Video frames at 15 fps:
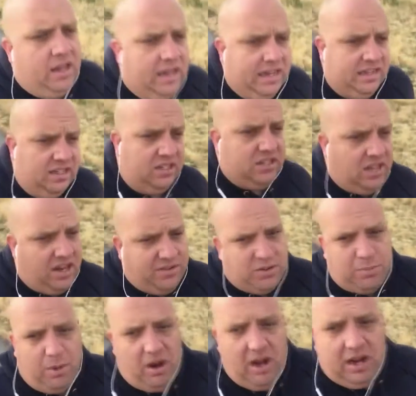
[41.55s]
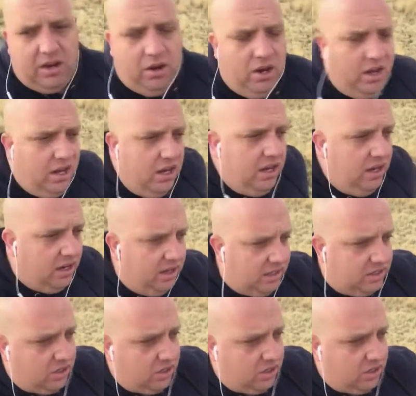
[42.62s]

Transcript: it's a safe spot, it's a